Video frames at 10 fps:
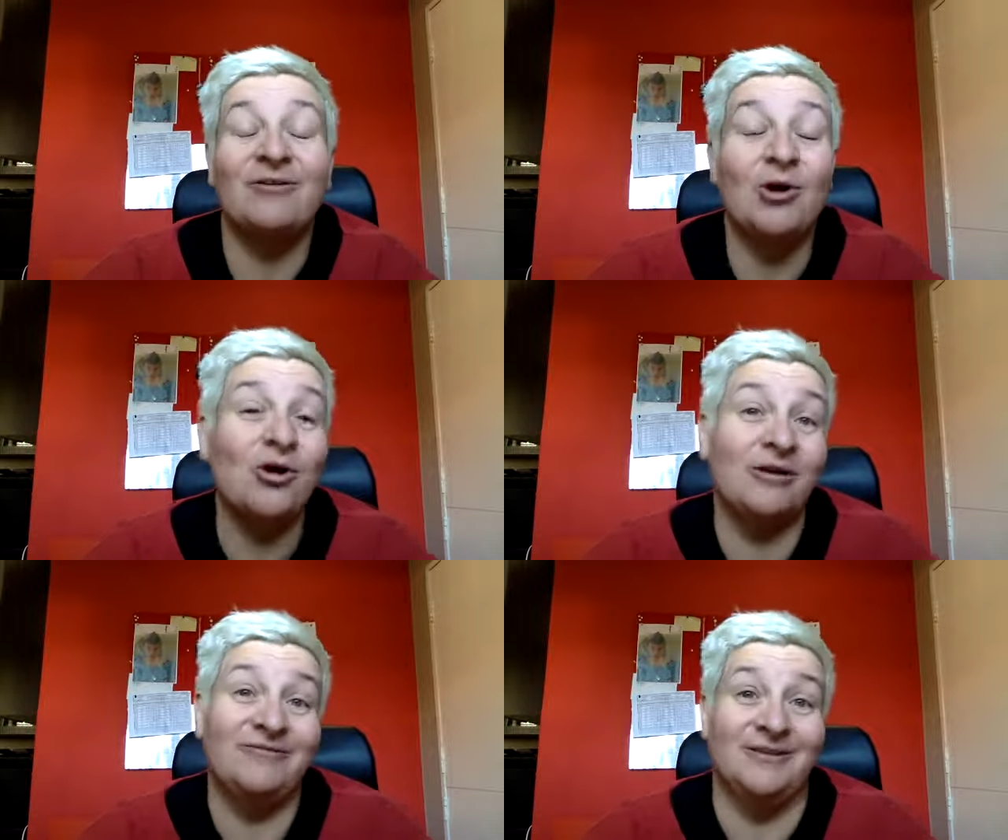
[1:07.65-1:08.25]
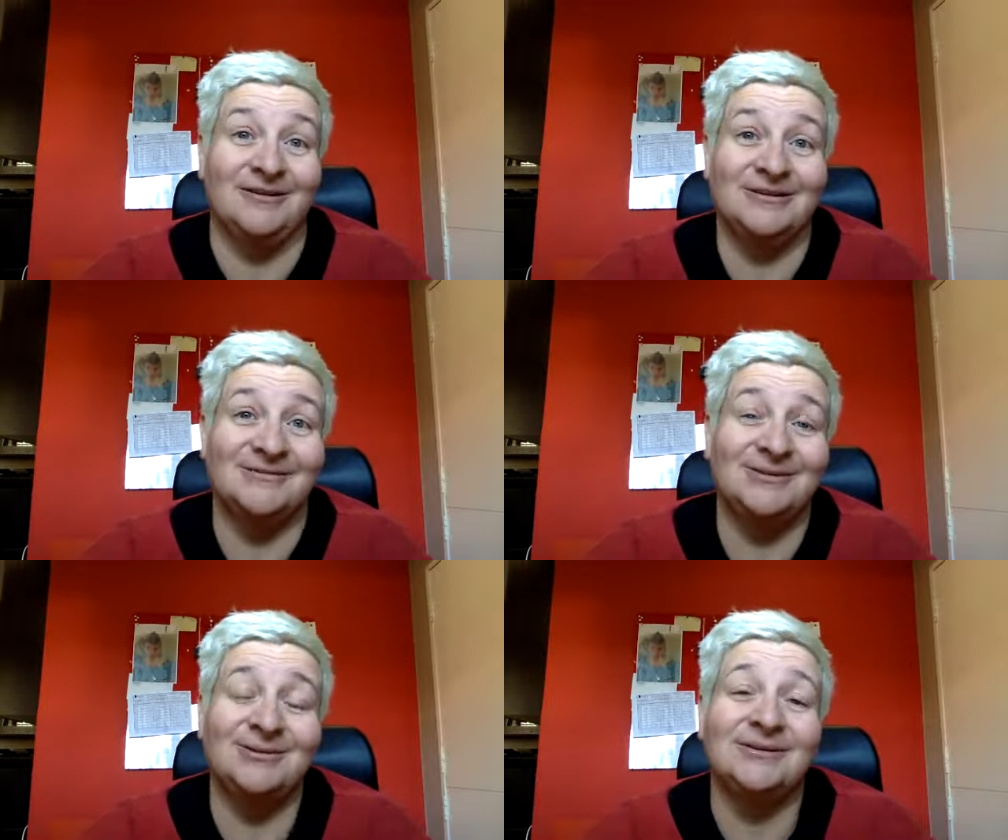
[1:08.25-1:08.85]
Vlog, for those
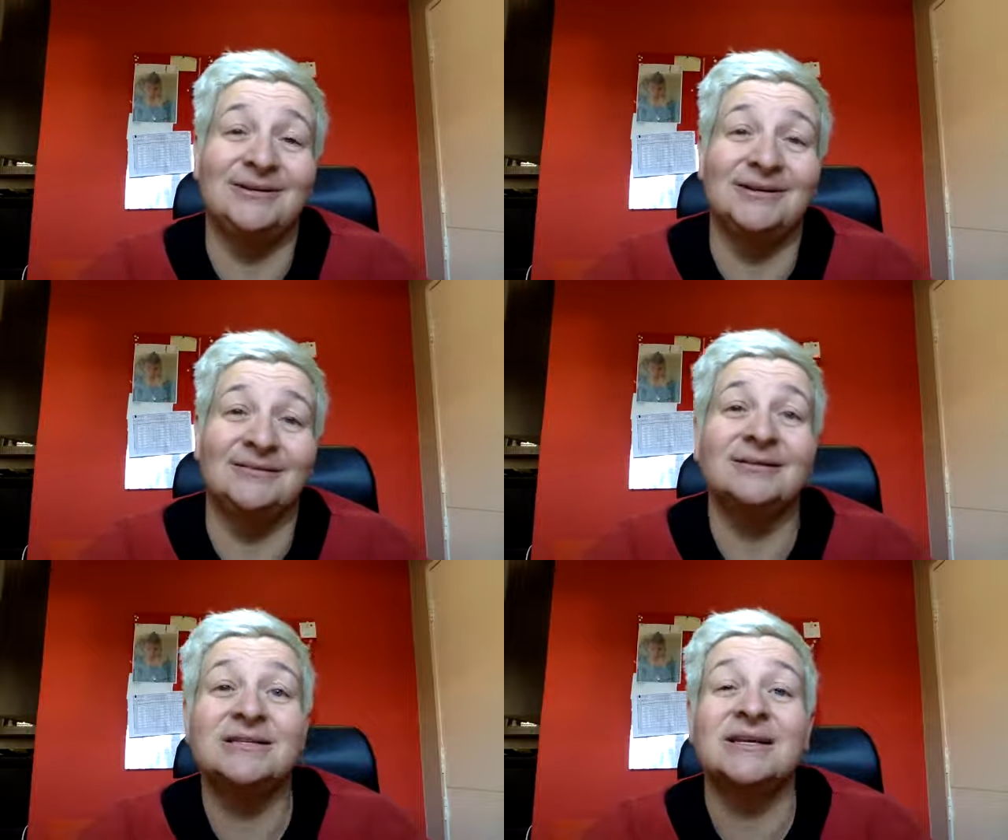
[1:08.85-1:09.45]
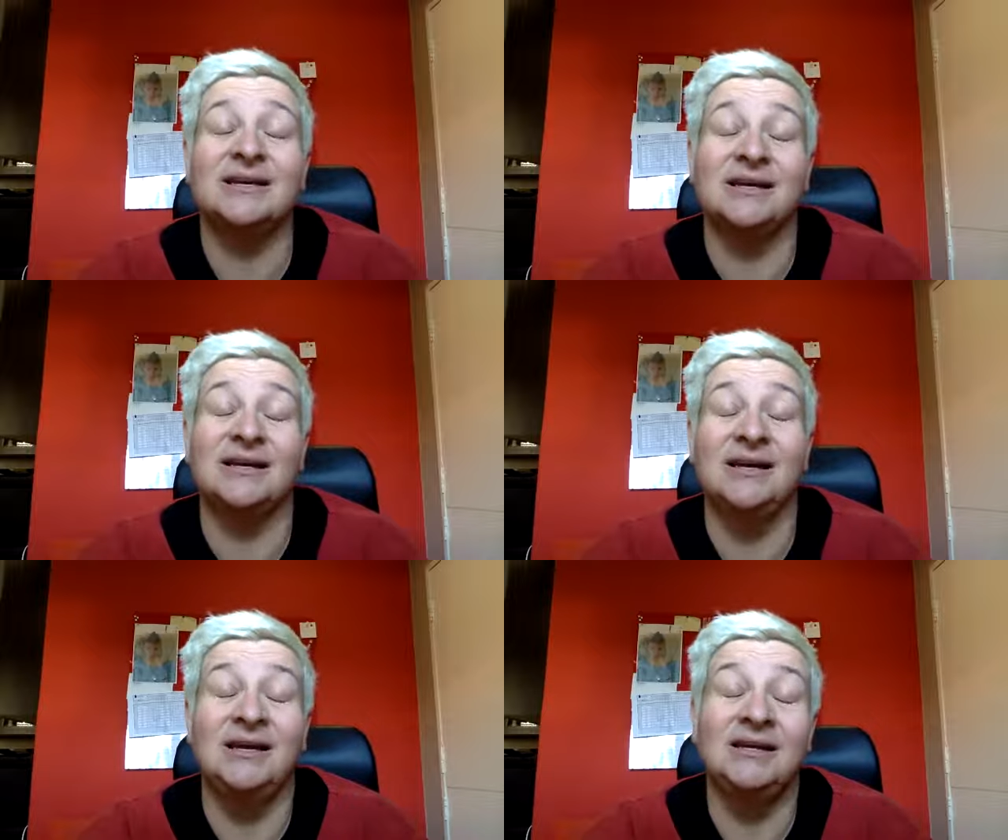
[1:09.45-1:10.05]
of you who are not
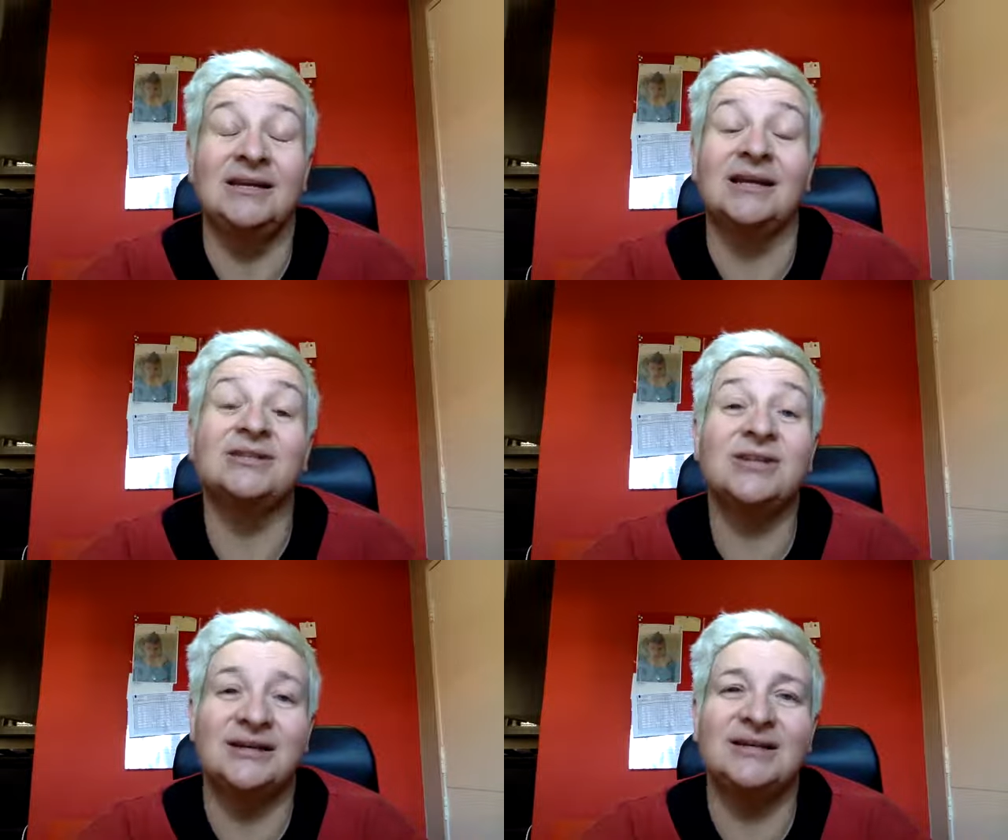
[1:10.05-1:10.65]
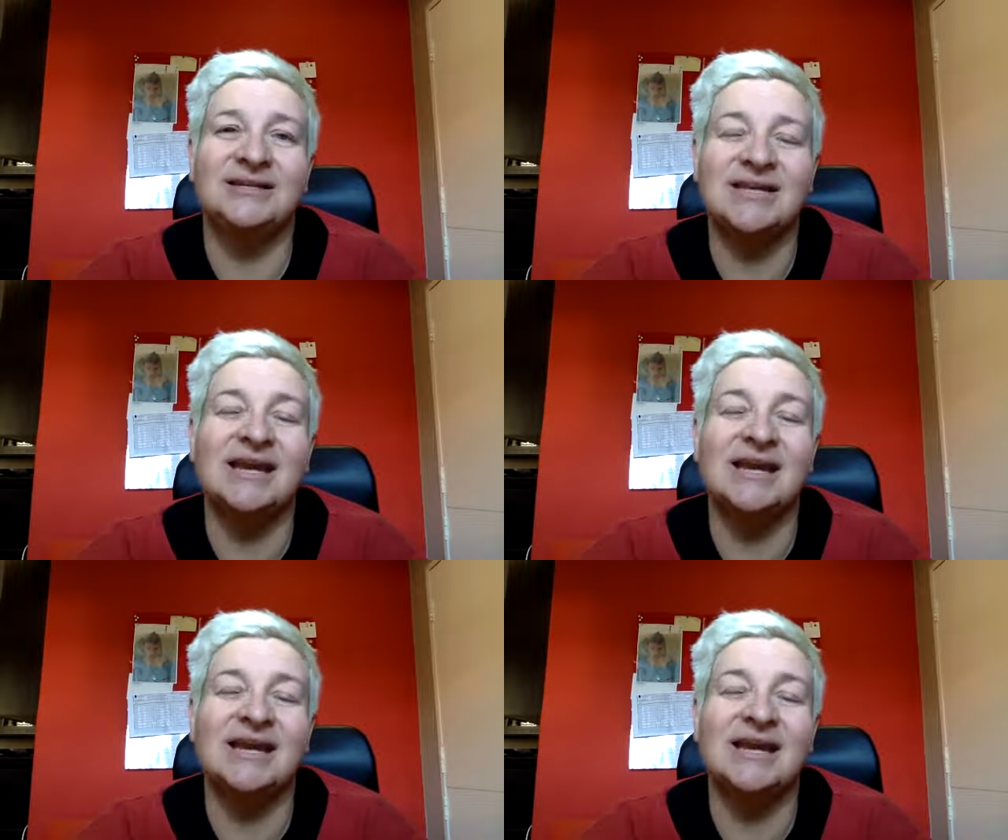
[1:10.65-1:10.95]
like totally